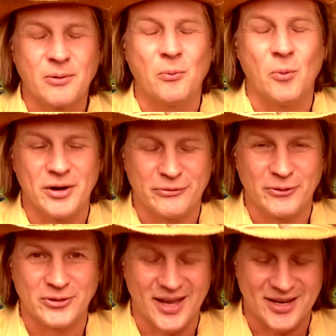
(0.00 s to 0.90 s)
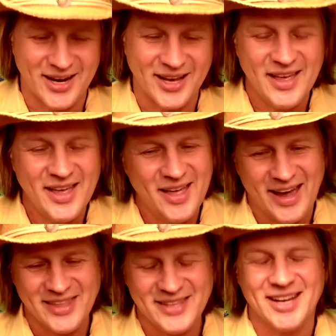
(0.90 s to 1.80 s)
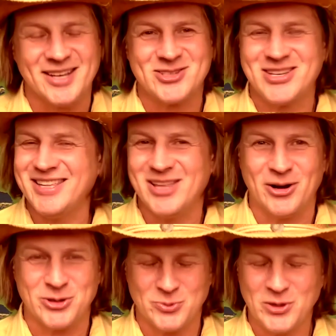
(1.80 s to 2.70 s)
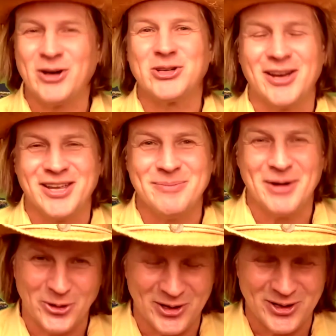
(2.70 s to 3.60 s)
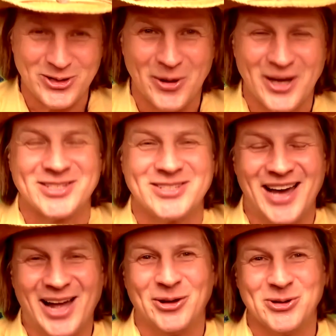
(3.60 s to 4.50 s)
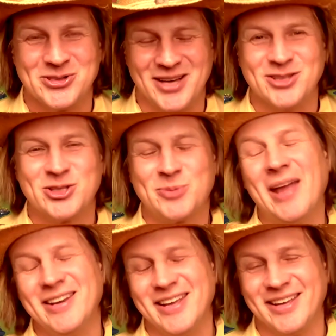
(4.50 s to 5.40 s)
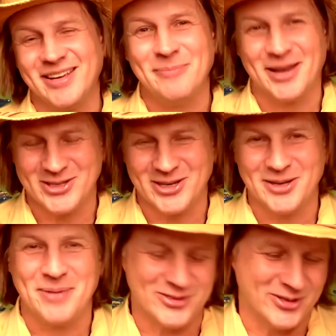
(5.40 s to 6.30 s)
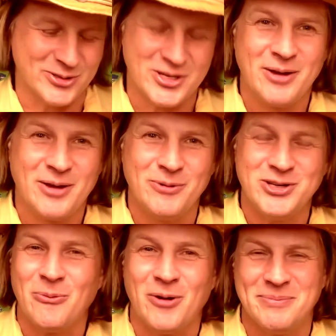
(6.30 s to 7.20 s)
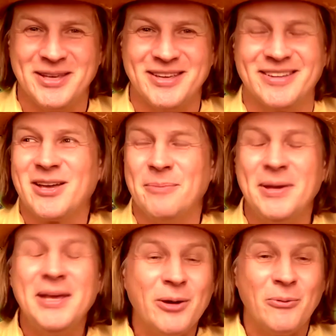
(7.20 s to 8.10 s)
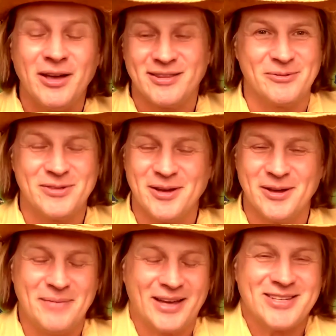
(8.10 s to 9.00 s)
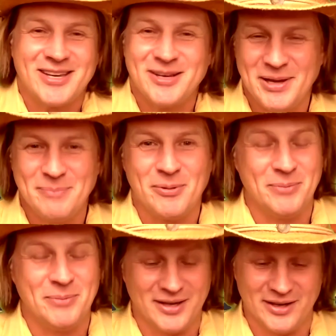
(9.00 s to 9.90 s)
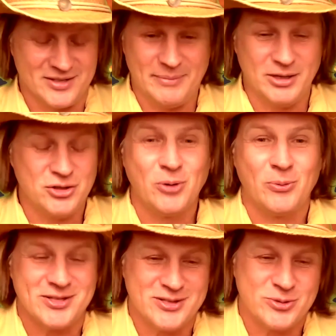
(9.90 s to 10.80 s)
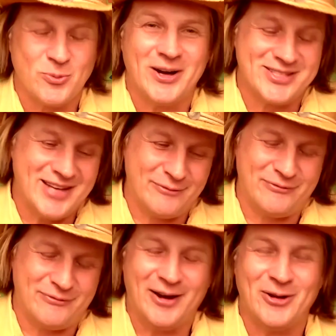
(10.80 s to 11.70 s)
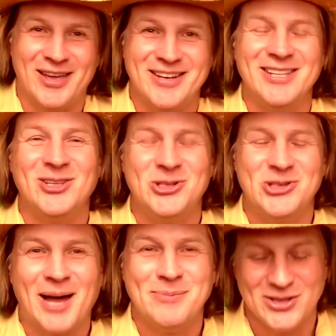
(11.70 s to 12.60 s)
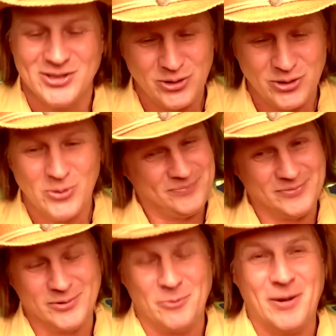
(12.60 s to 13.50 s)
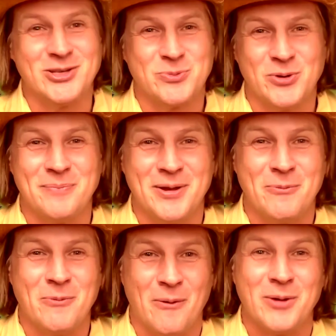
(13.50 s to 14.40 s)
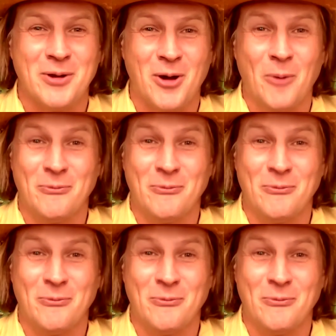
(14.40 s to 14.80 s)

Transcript: Wonderful. Yes. And I think that is key there, is we are talking about earning U.S. dollars and spending Mexican pesos. We don't want to be competing with the Mexican people because, I mean, two reasons. One, it's not fair. They need the jobs. And two, the wages wouldn't be what we would hope